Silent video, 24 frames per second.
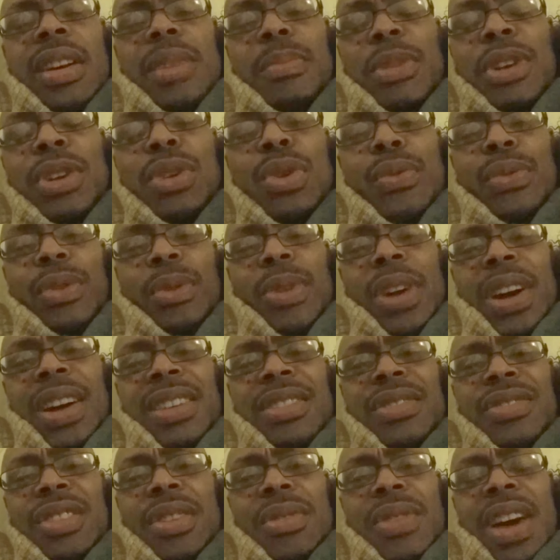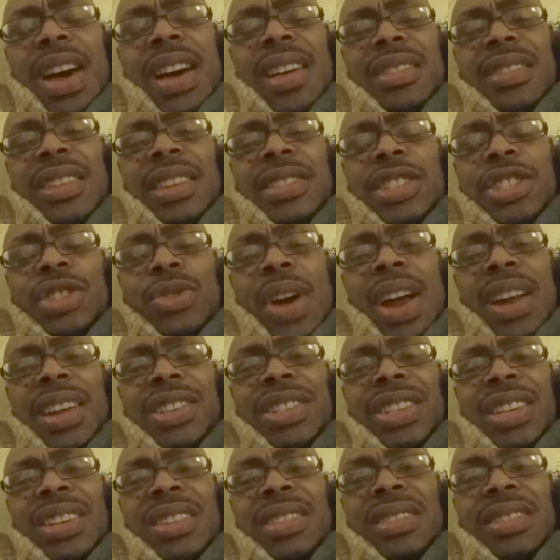maneuver, right? You know that? It's a
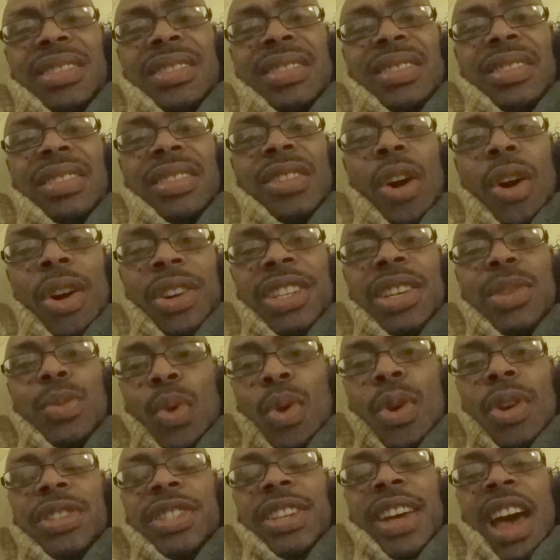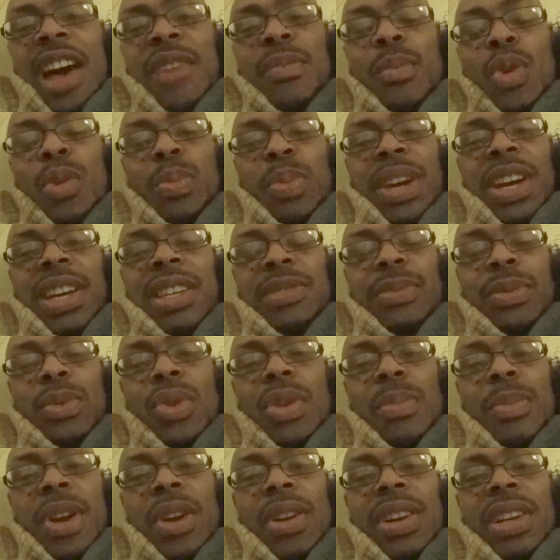strategy. Causing wars to have more peace
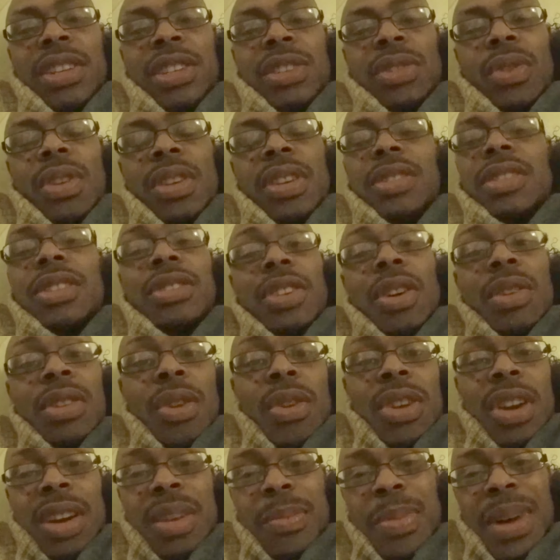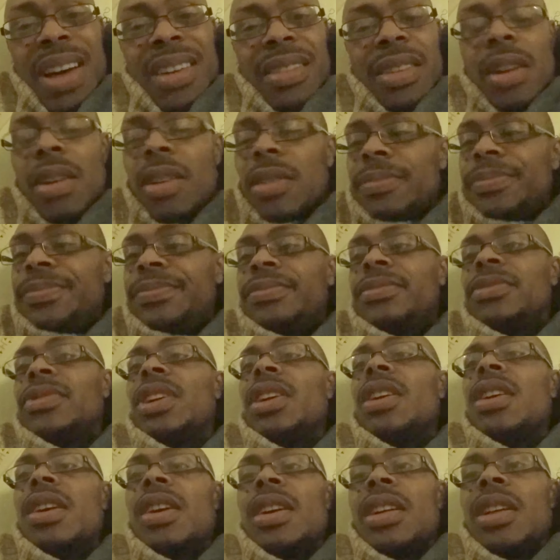for American soil. You don't know nothing about...
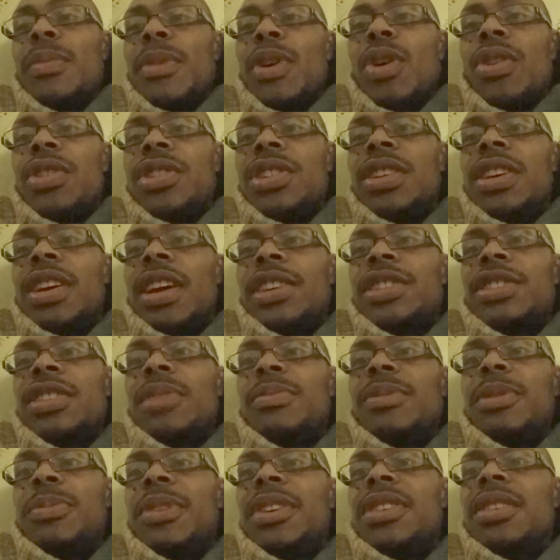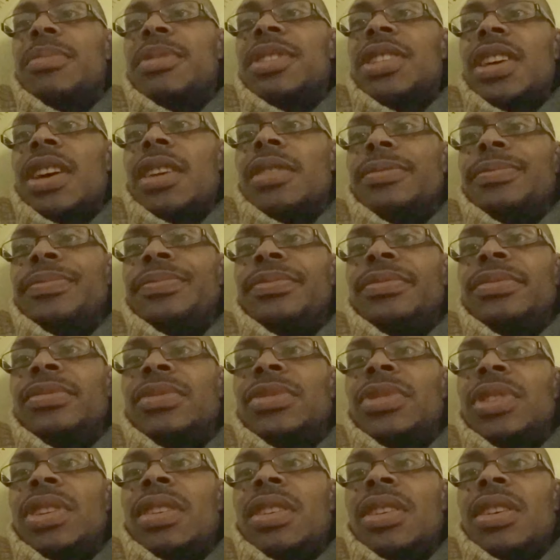Let me go on to the next subject, being upset.
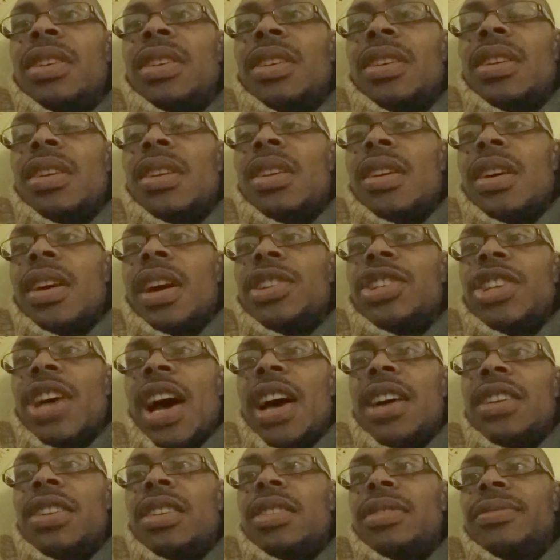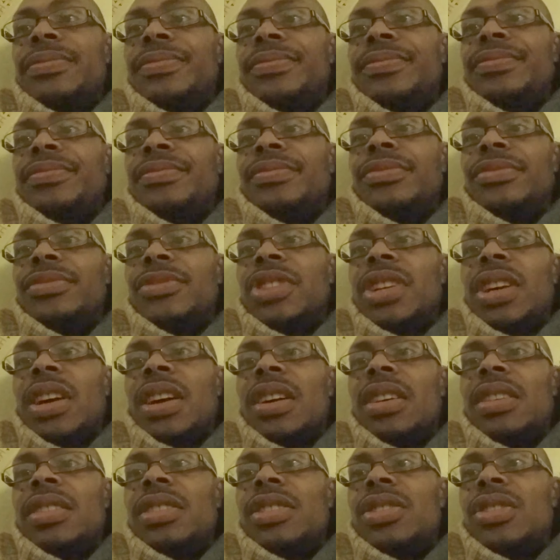Okay, China,
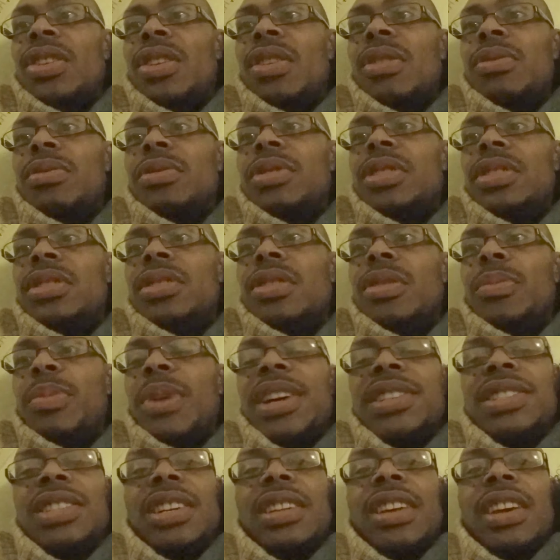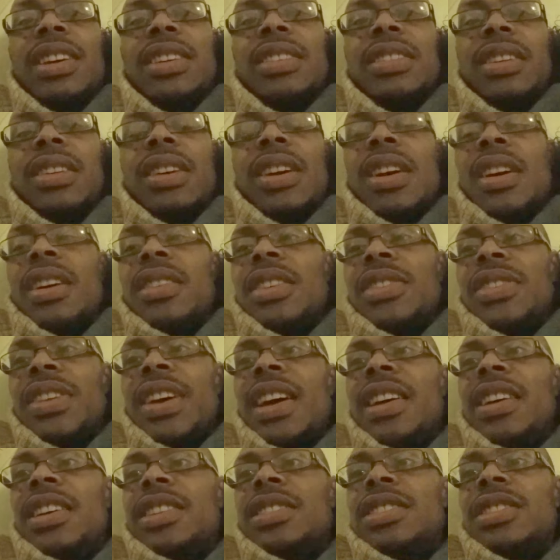okay, you know, basically, the
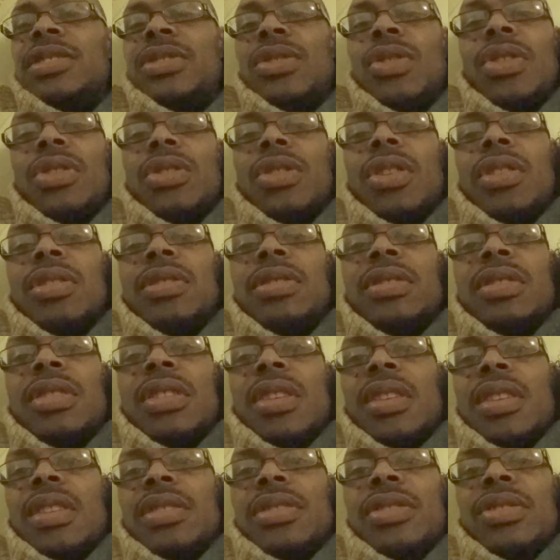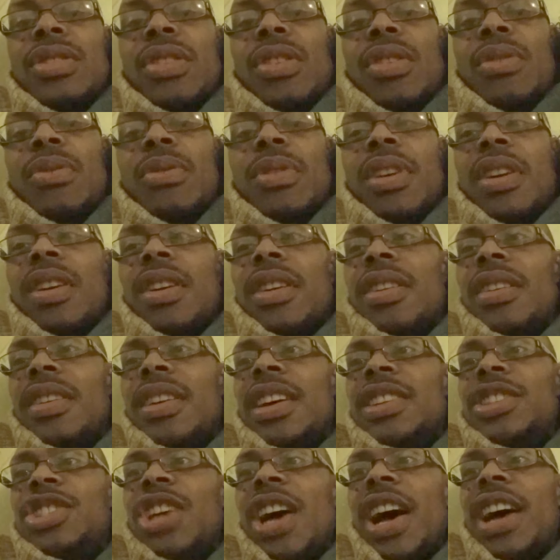thing is going on, you know,
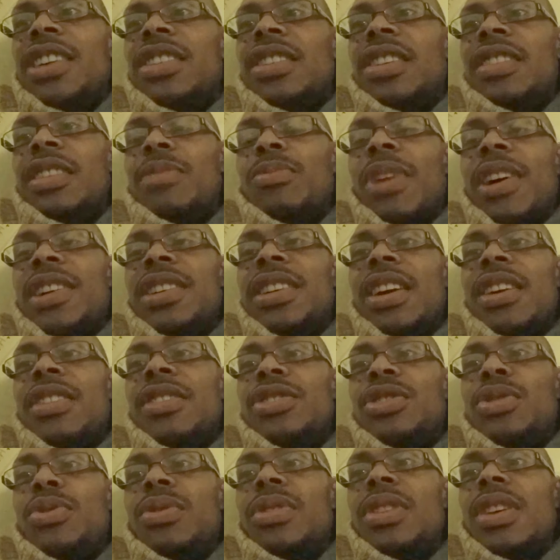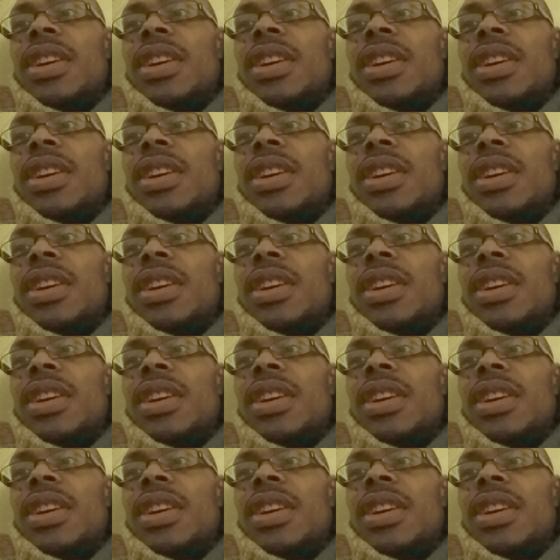in China, right now, and